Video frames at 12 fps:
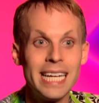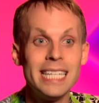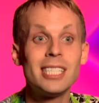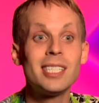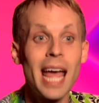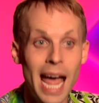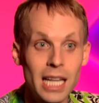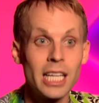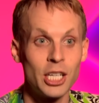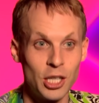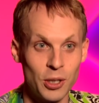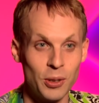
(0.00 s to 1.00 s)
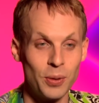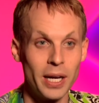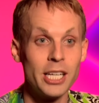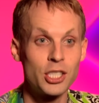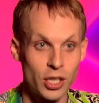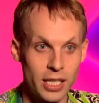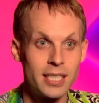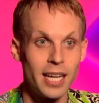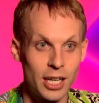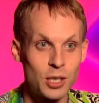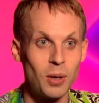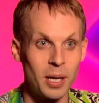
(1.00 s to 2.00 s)
He's telling you it's gonna
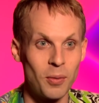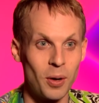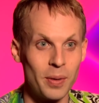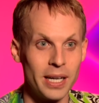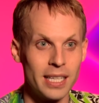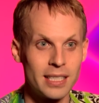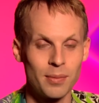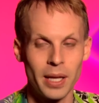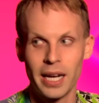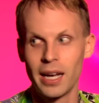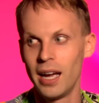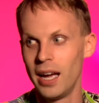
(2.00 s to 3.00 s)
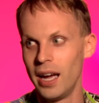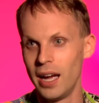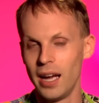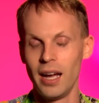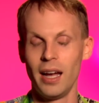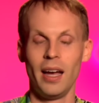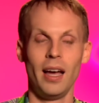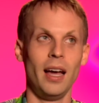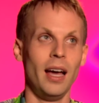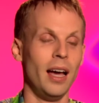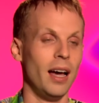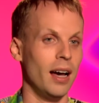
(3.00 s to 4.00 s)
take twenty more minutes. I'm like,
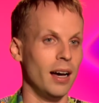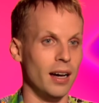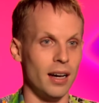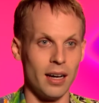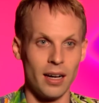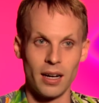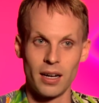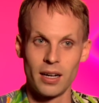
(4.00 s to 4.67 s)
oh.